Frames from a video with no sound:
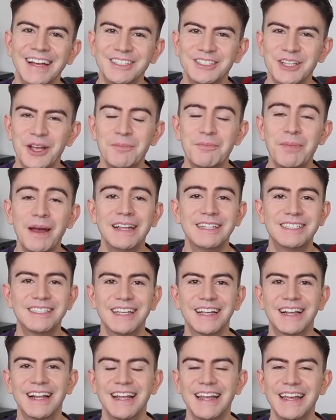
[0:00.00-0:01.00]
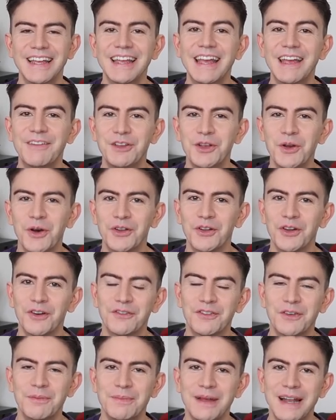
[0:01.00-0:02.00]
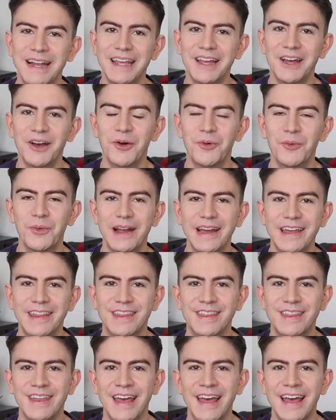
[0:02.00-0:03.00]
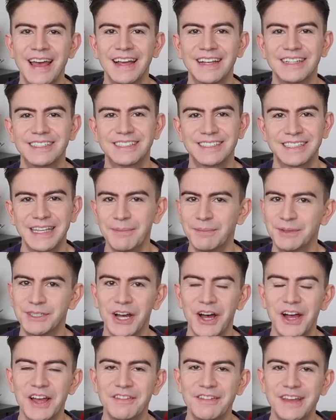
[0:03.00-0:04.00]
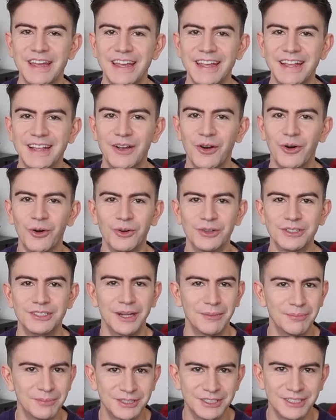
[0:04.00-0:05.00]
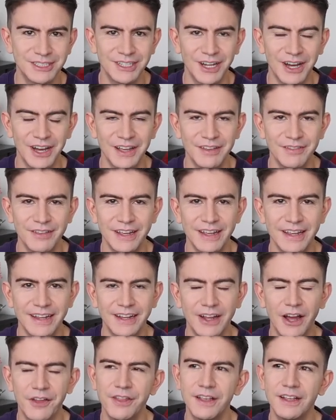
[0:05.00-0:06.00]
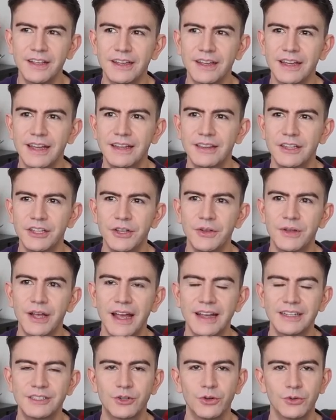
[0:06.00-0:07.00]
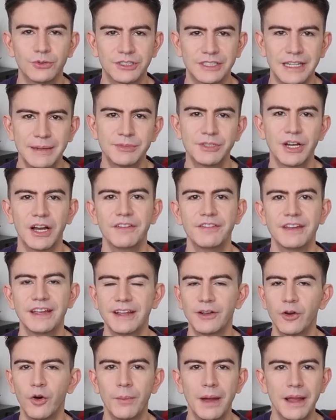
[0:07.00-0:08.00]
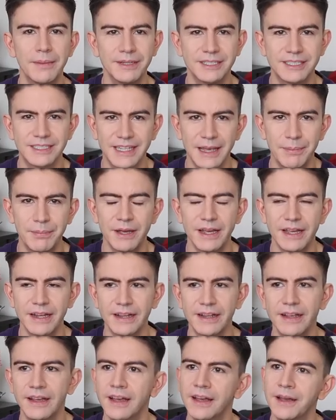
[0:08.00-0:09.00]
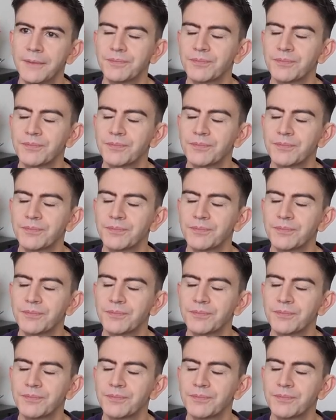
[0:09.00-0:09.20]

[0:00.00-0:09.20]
So basically, if you are not familiar with skip diving or dumpster diving, I think in the UK it's called skip diving or maybe skipping,